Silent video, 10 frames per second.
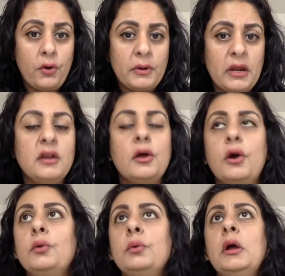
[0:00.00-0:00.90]
And I
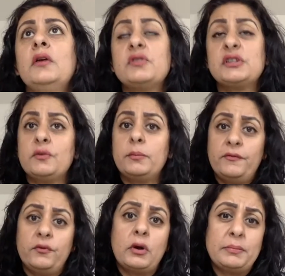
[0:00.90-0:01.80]
know, first of all,
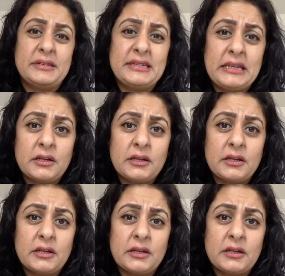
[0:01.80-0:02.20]
before I proceed,